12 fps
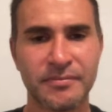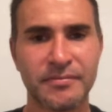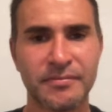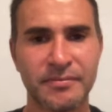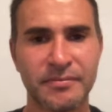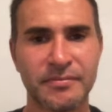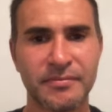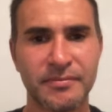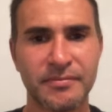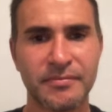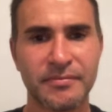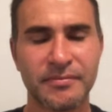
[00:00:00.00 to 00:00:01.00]

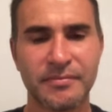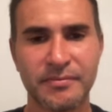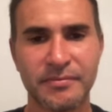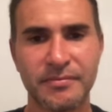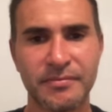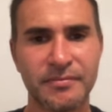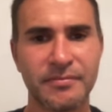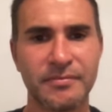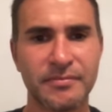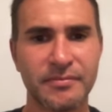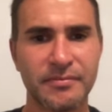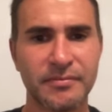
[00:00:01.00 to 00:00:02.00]

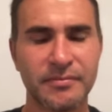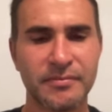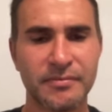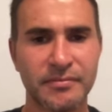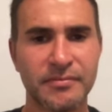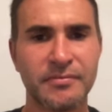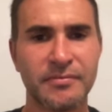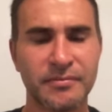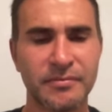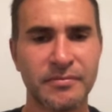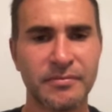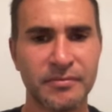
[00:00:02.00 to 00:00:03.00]

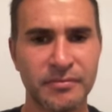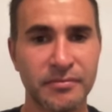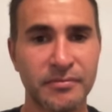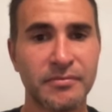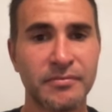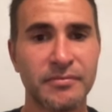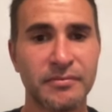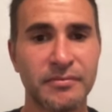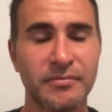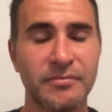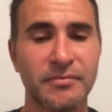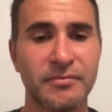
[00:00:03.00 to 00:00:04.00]

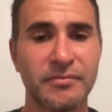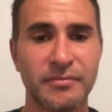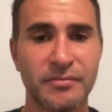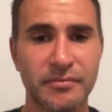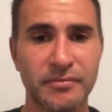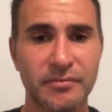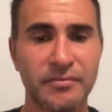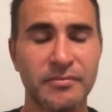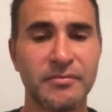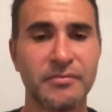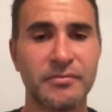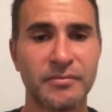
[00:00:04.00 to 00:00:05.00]

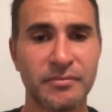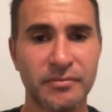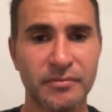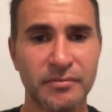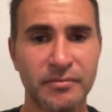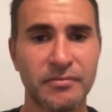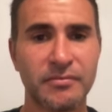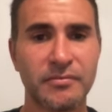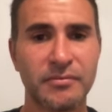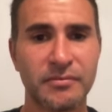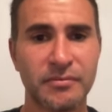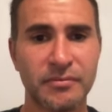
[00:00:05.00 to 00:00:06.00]

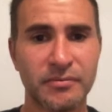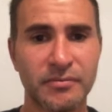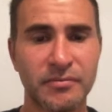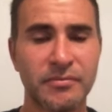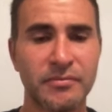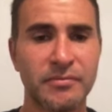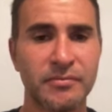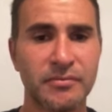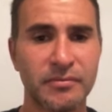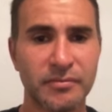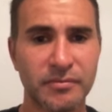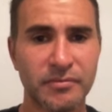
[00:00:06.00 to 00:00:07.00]

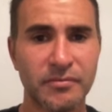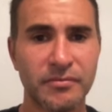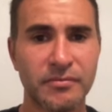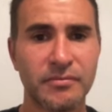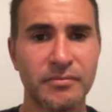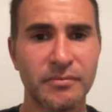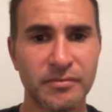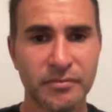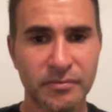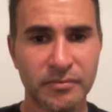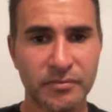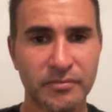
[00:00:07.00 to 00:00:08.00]
[no speech]